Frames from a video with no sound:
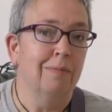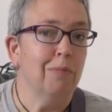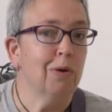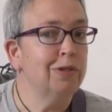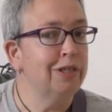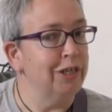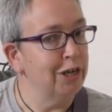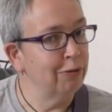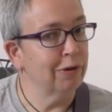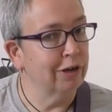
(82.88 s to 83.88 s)
Most
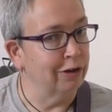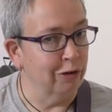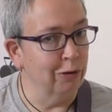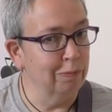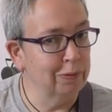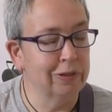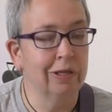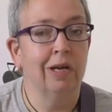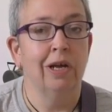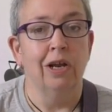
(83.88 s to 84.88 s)
uke
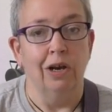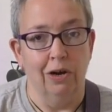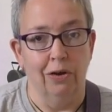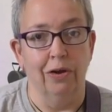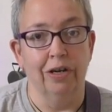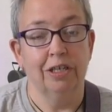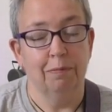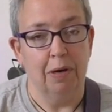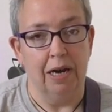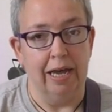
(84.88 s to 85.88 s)
groups learn to
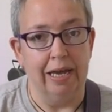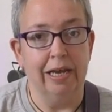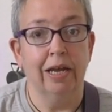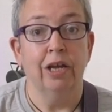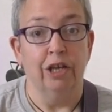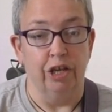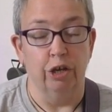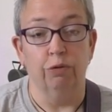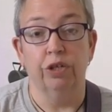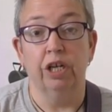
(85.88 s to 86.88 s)
play
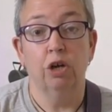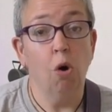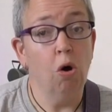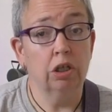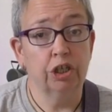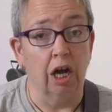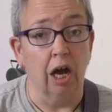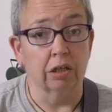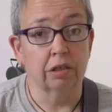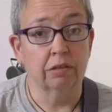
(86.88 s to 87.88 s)
using chord
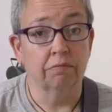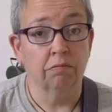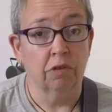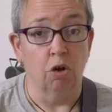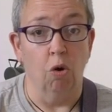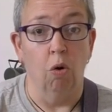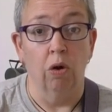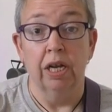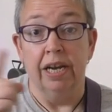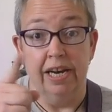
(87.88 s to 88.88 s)
charts
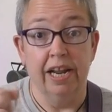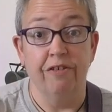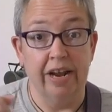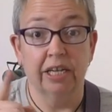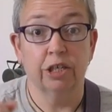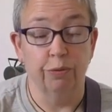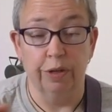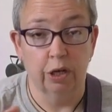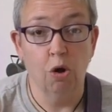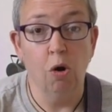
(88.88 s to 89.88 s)
or lyrics
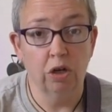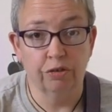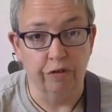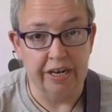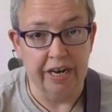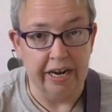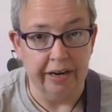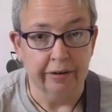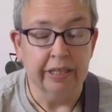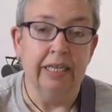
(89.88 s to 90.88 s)
with the chords written
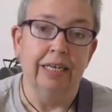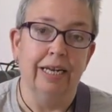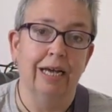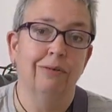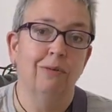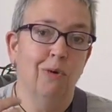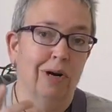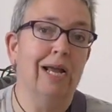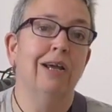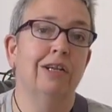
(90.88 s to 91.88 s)
in. Now,
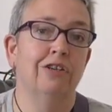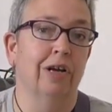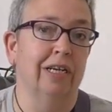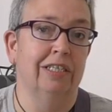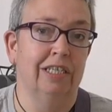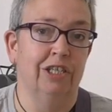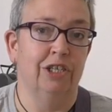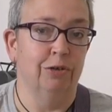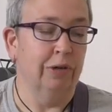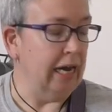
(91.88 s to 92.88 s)
what I'm going to try and
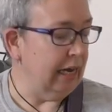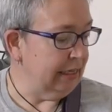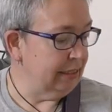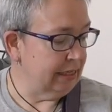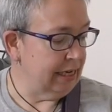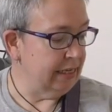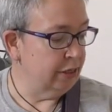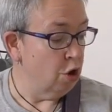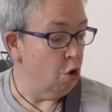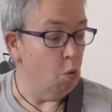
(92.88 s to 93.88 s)
teach you guys
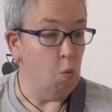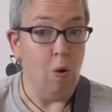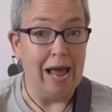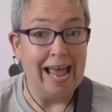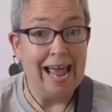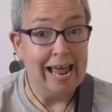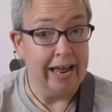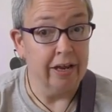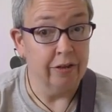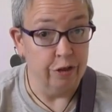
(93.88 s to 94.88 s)
is
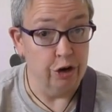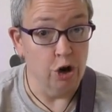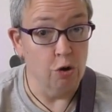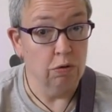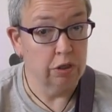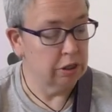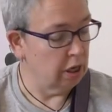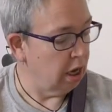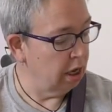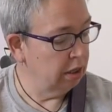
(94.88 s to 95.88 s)
where the notes
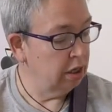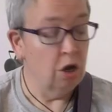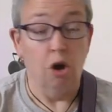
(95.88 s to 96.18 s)
are